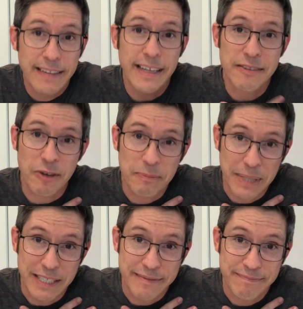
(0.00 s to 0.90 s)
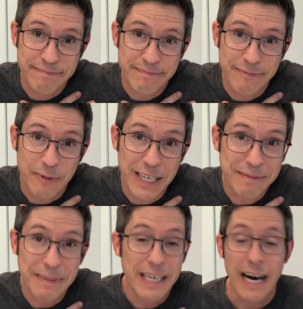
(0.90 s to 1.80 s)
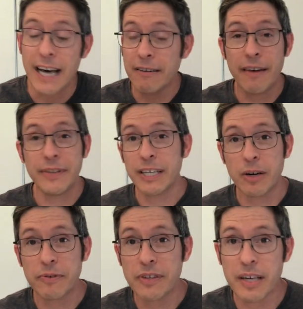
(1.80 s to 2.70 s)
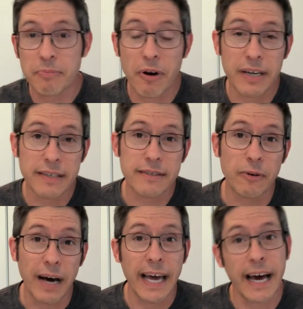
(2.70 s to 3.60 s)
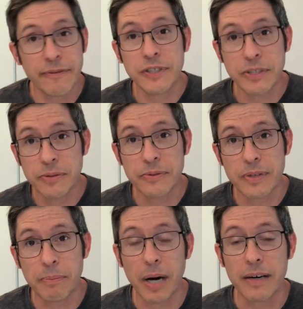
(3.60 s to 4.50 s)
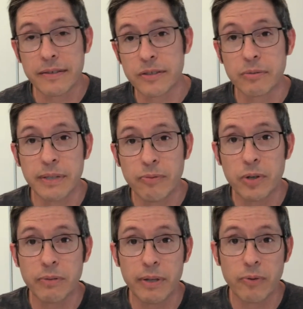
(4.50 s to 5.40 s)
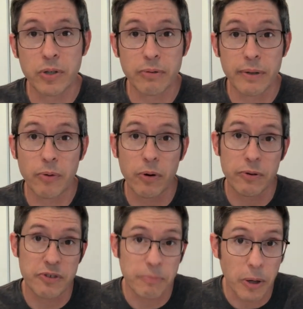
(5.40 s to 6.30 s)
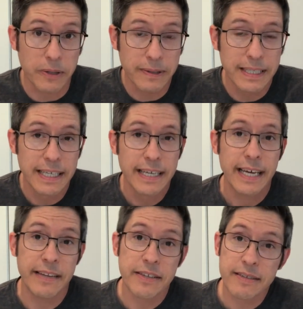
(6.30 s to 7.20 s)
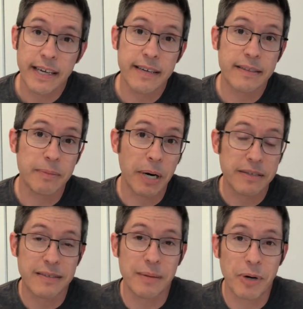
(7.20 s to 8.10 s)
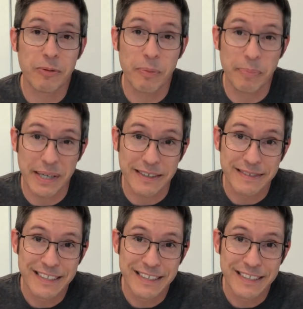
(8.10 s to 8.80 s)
That's on me, right? I don't have any oversized products, so I have to use a box that's 24, 24, 24 or smaller. And in this case, the boxes I bought were bigger.